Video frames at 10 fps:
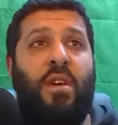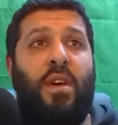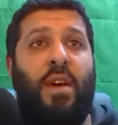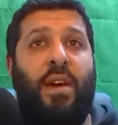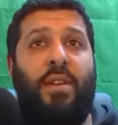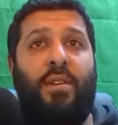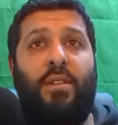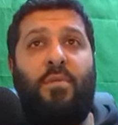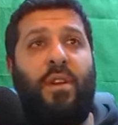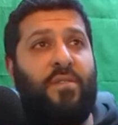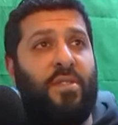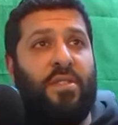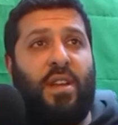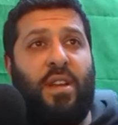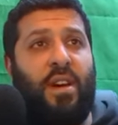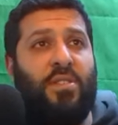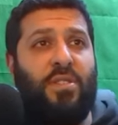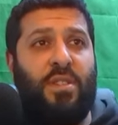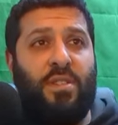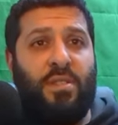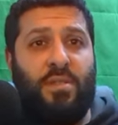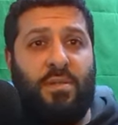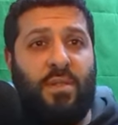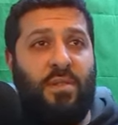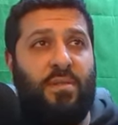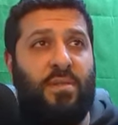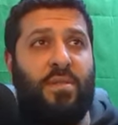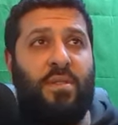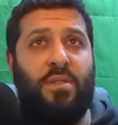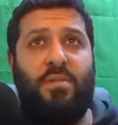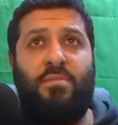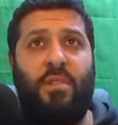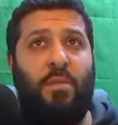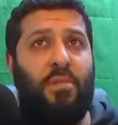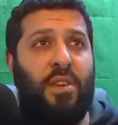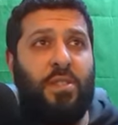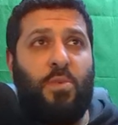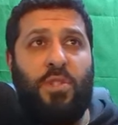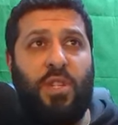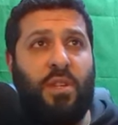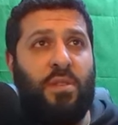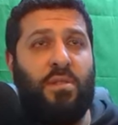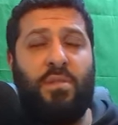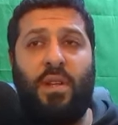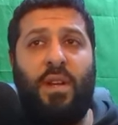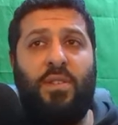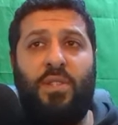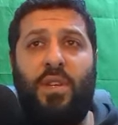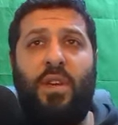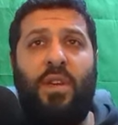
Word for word: and uh, whatever the technology is, you know, this this uplink switching technology,